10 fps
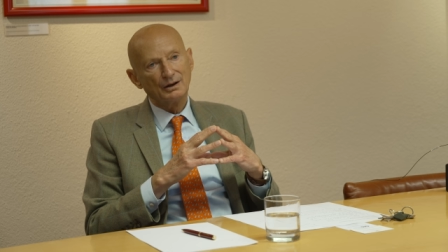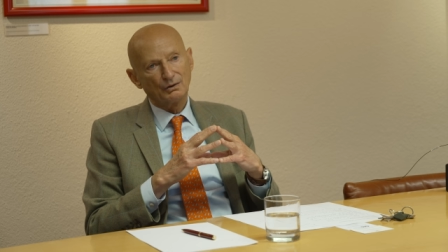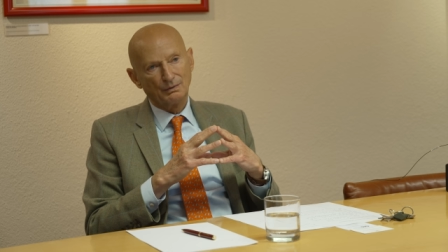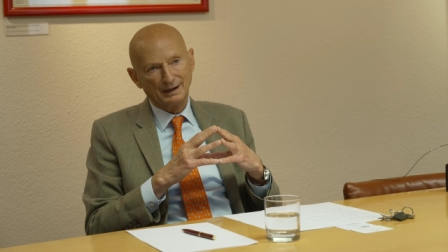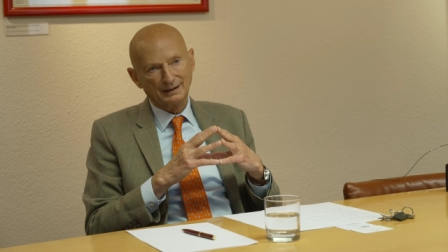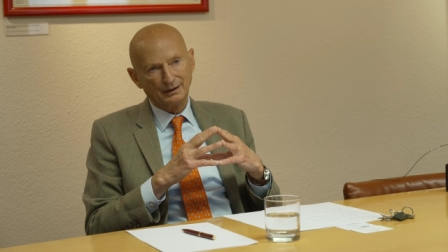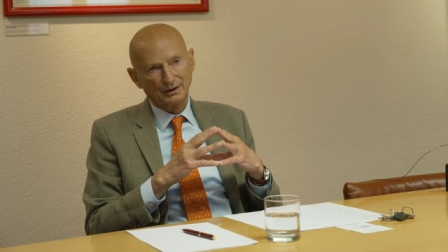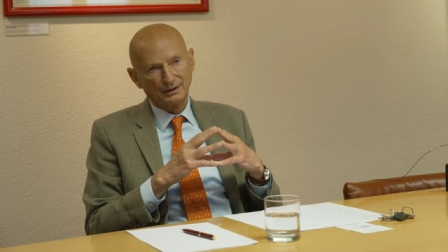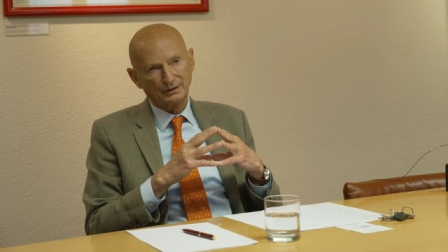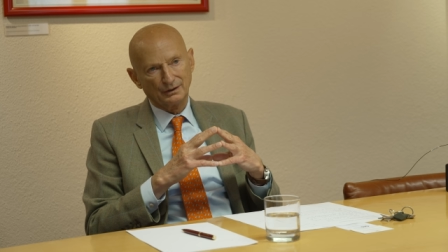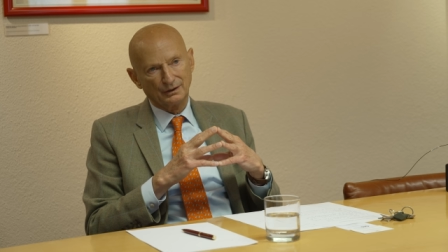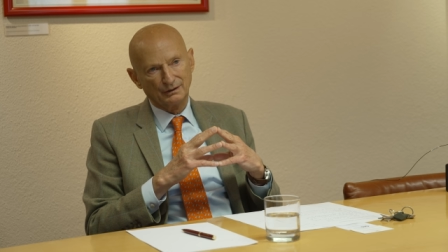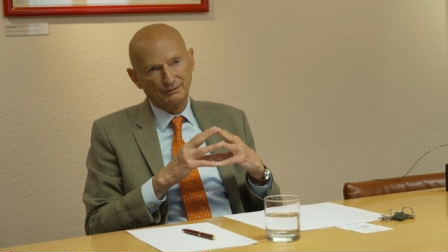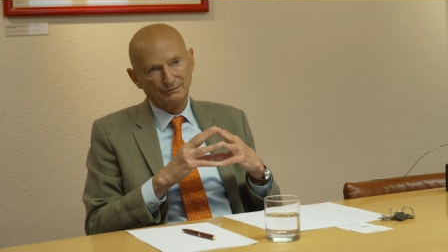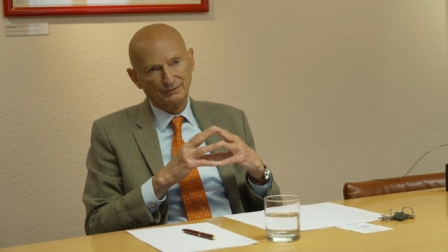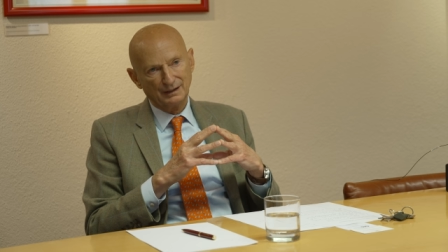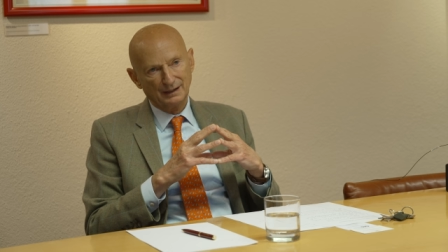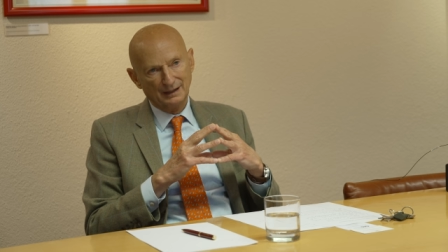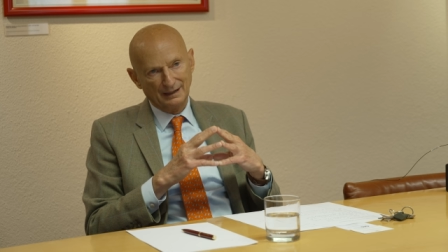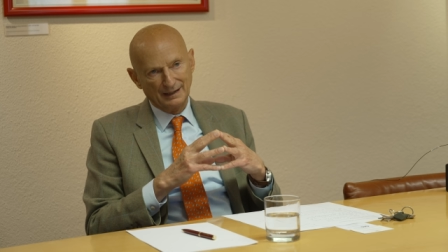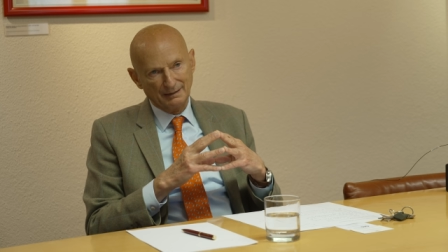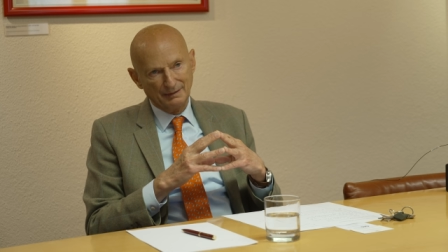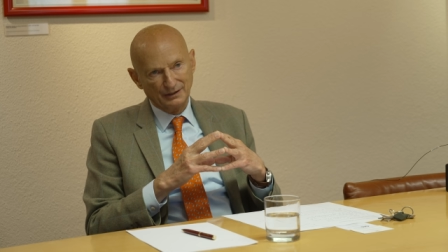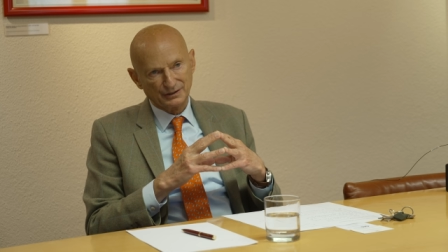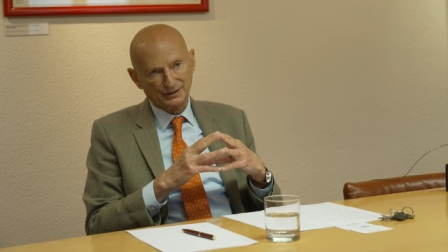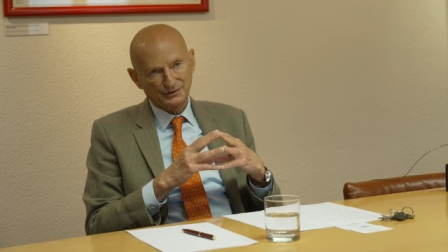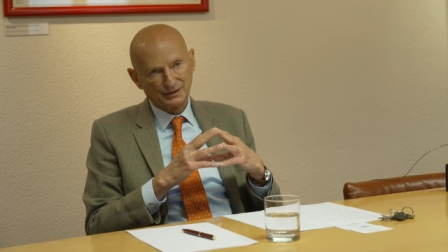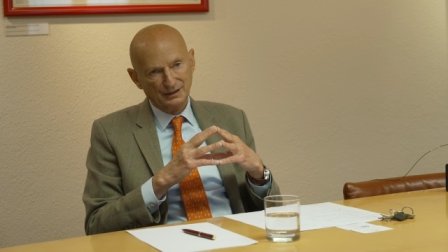quite a lot of damages.